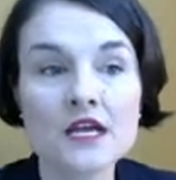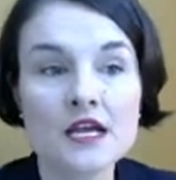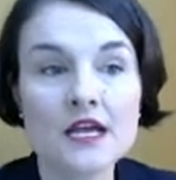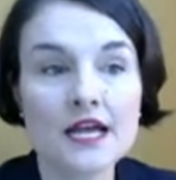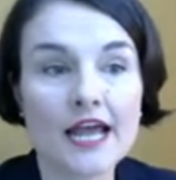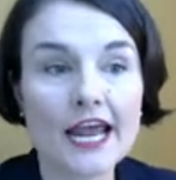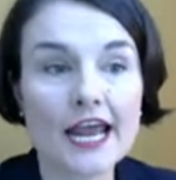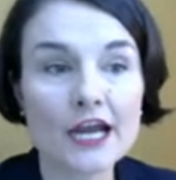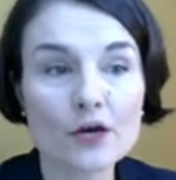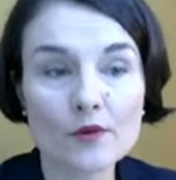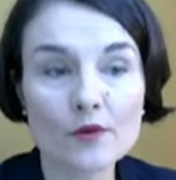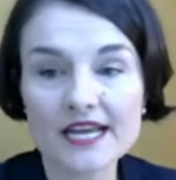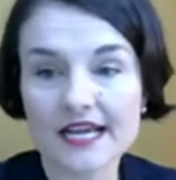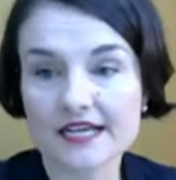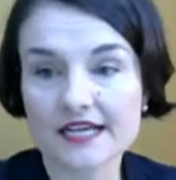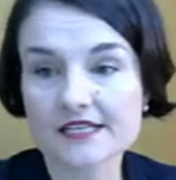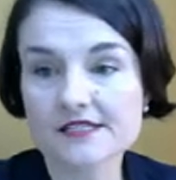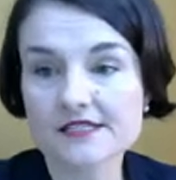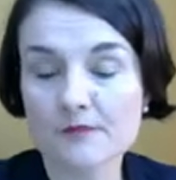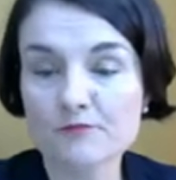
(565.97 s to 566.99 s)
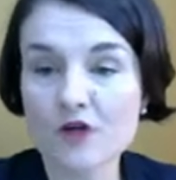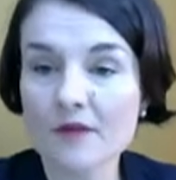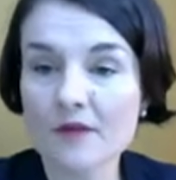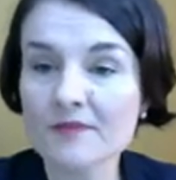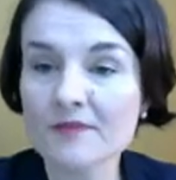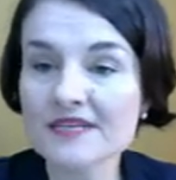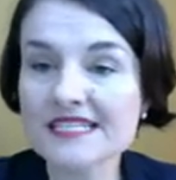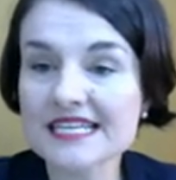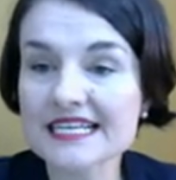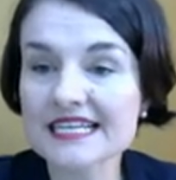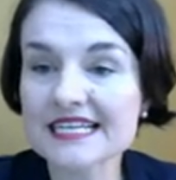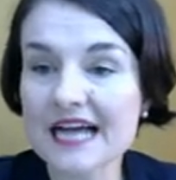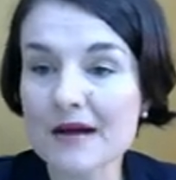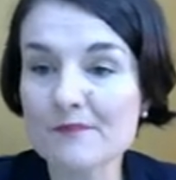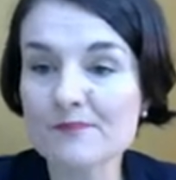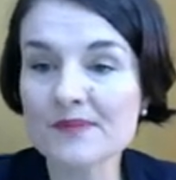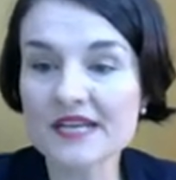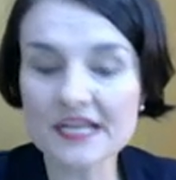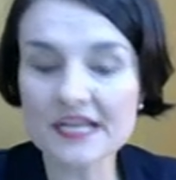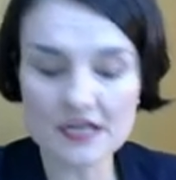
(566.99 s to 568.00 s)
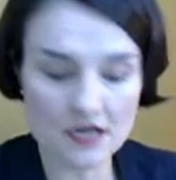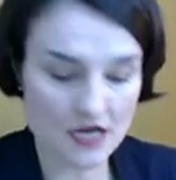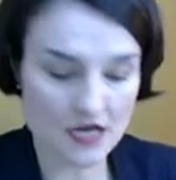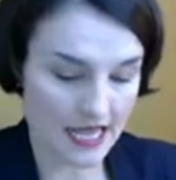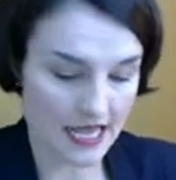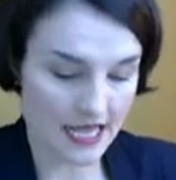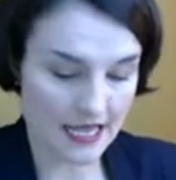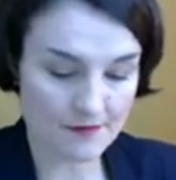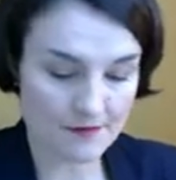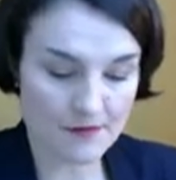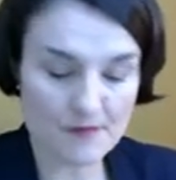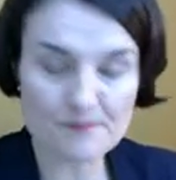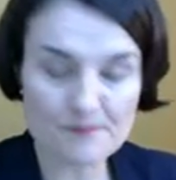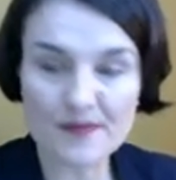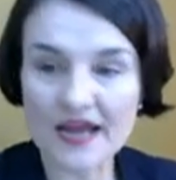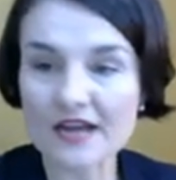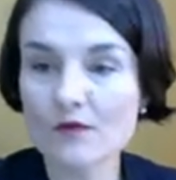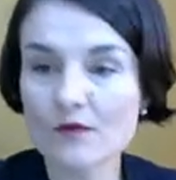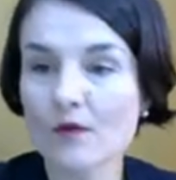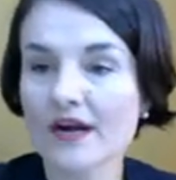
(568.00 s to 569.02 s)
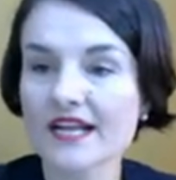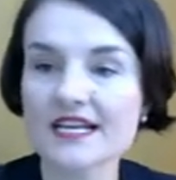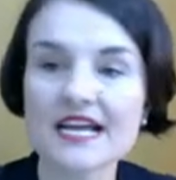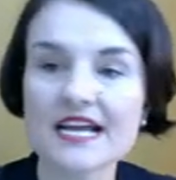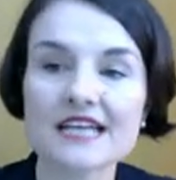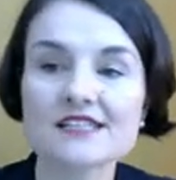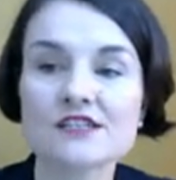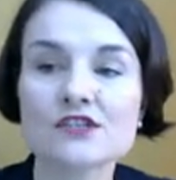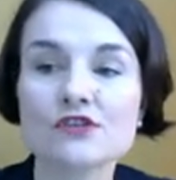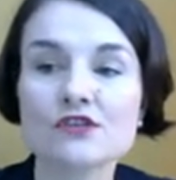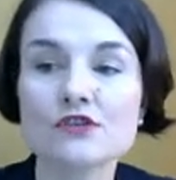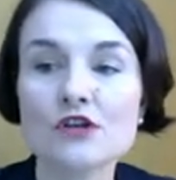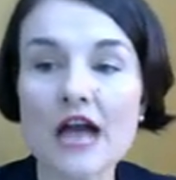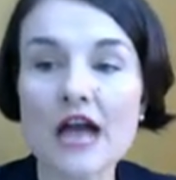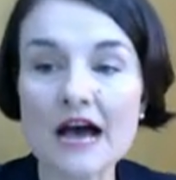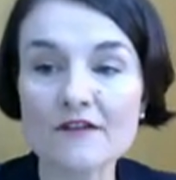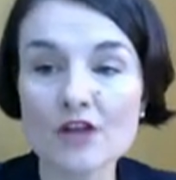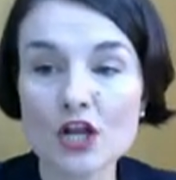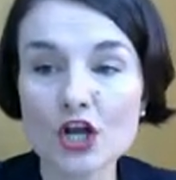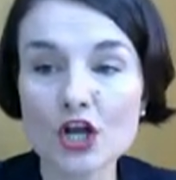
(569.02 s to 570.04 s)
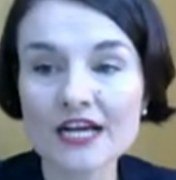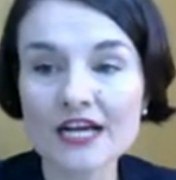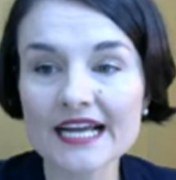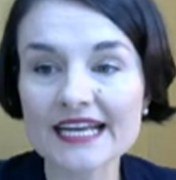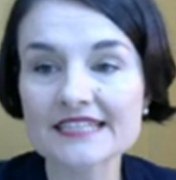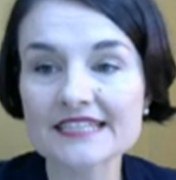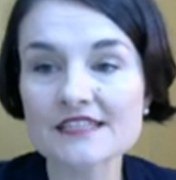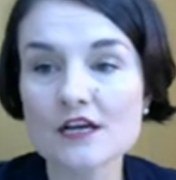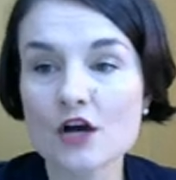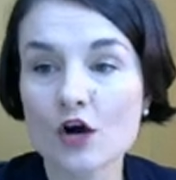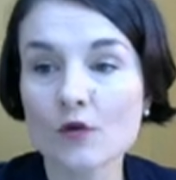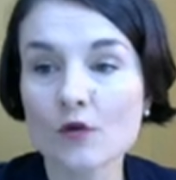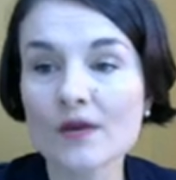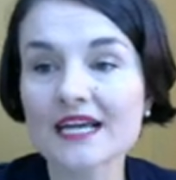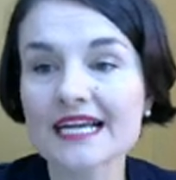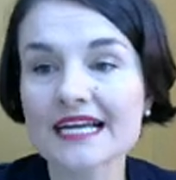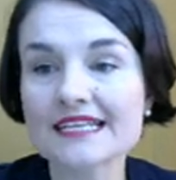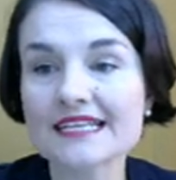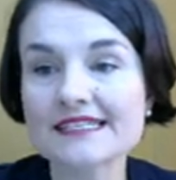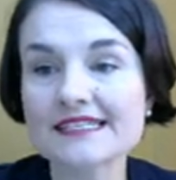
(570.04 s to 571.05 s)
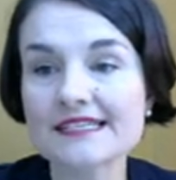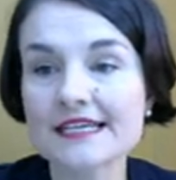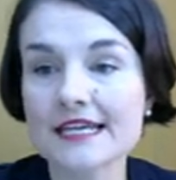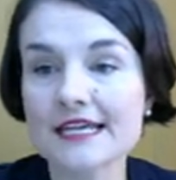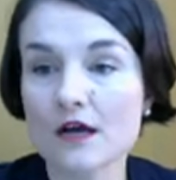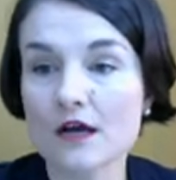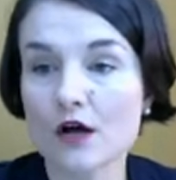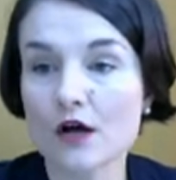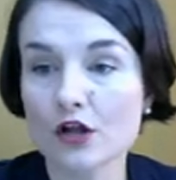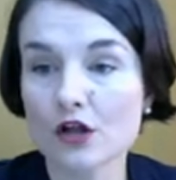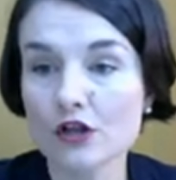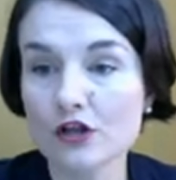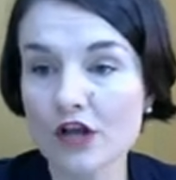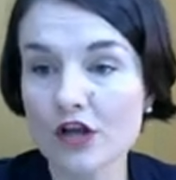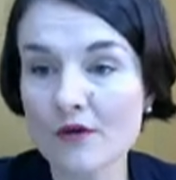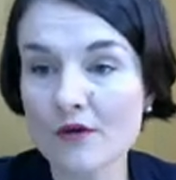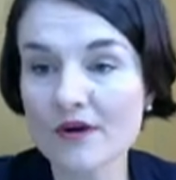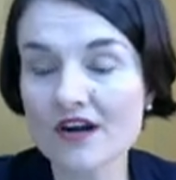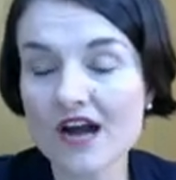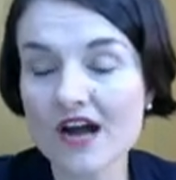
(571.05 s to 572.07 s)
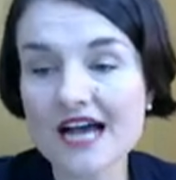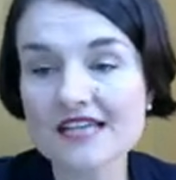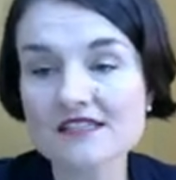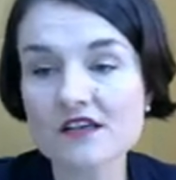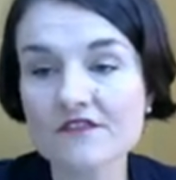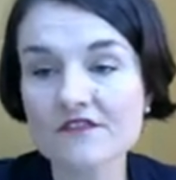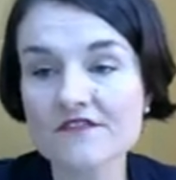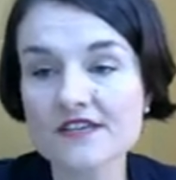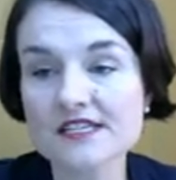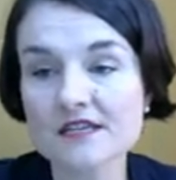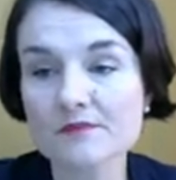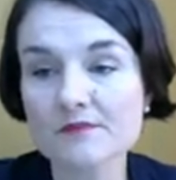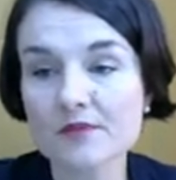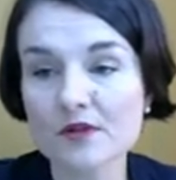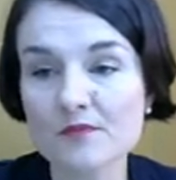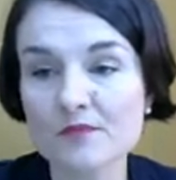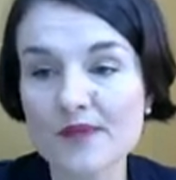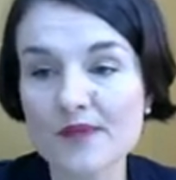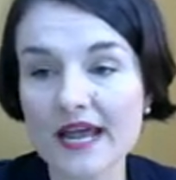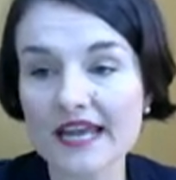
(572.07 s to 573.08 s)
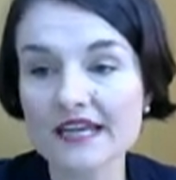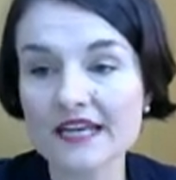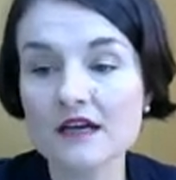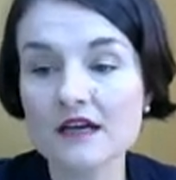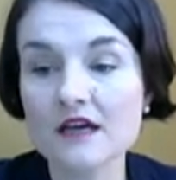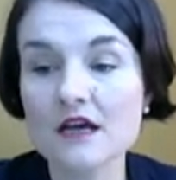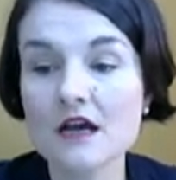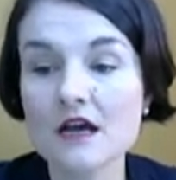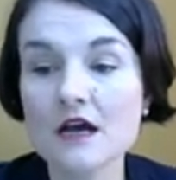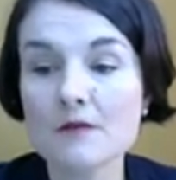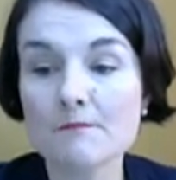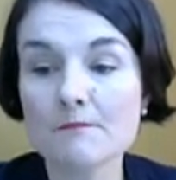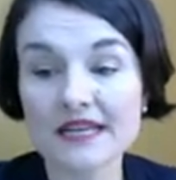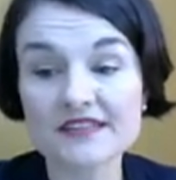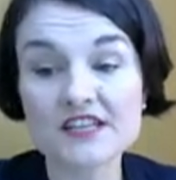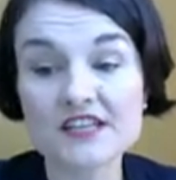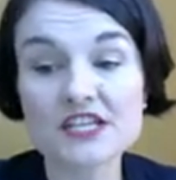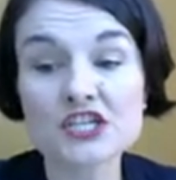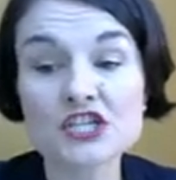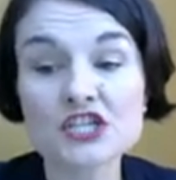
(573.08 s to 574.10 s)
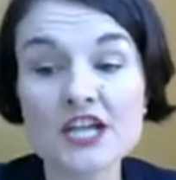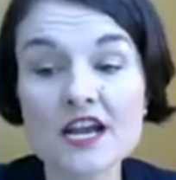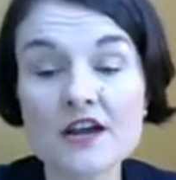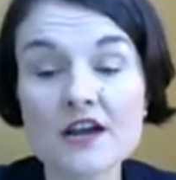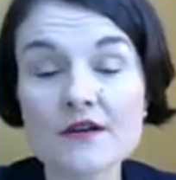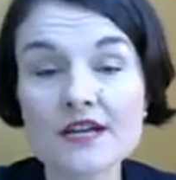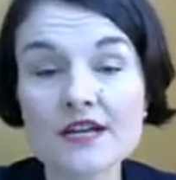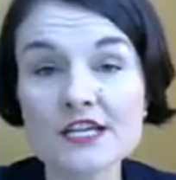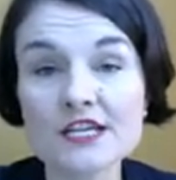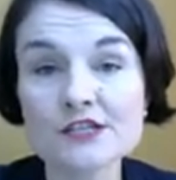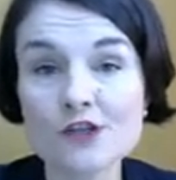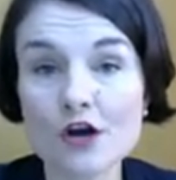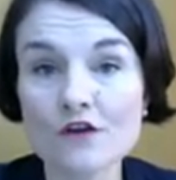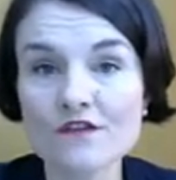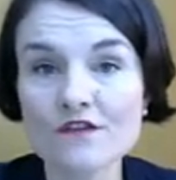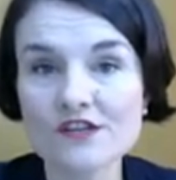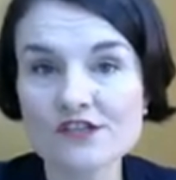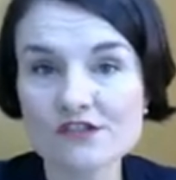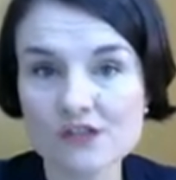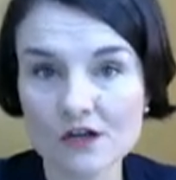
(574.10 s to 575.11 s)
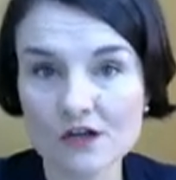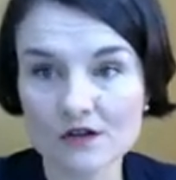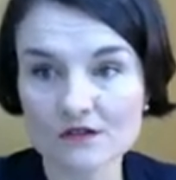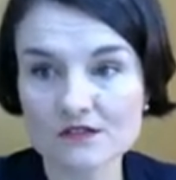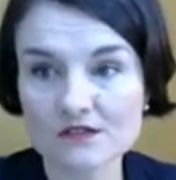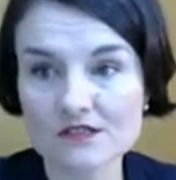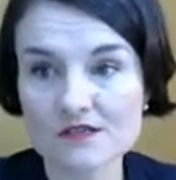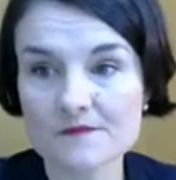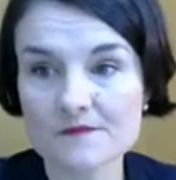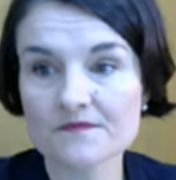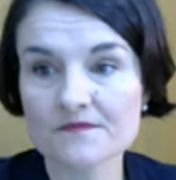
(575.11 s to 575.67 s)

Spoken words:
Equinix, a property company, Ben wanted us to have a look at it. We can see lower highs are visible, Ben, but the share is oversold.